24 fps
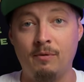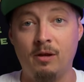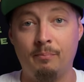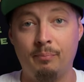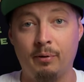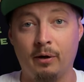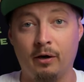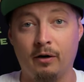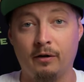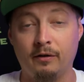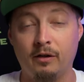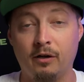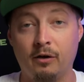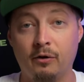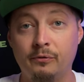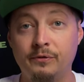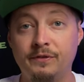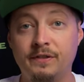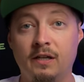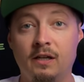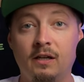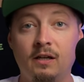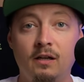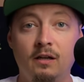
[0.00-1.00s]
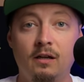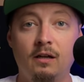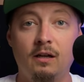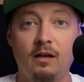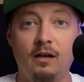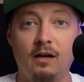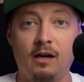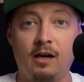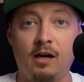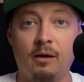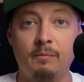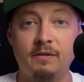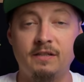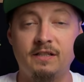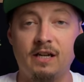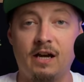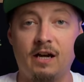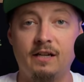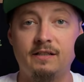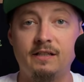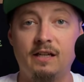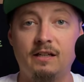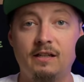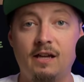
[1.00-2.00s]
a pair of those, I'm a
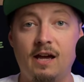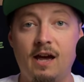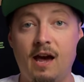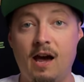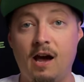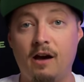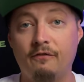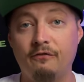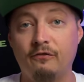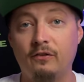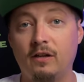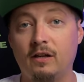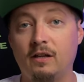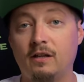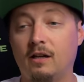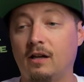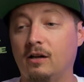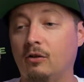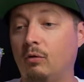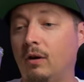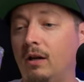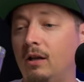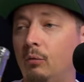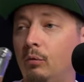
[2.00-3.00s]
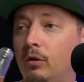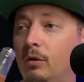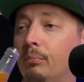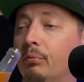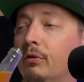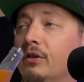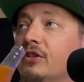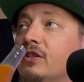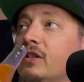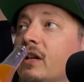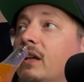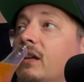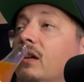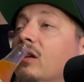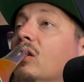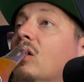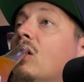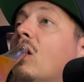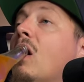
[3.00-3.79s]
size eight and a half, and I greatly would appreciate it.